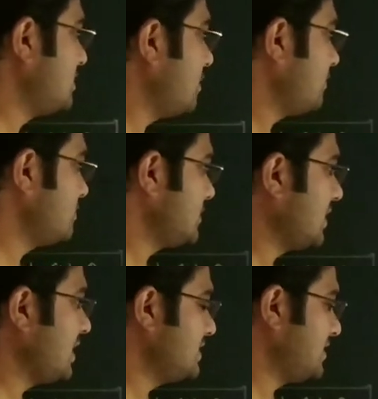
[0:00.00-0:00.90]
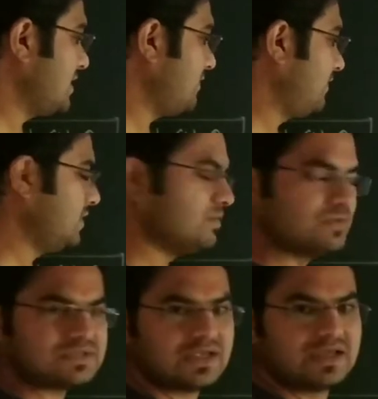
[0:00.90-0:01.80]
of using KCN, if we
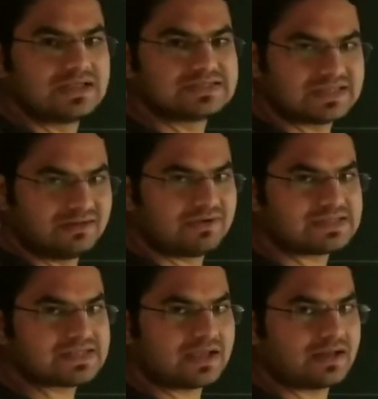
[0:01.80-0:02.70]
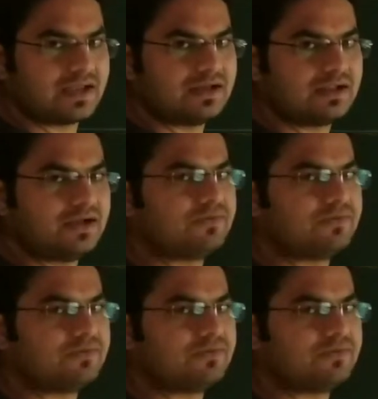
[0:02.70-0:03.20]
use silver cyanide, it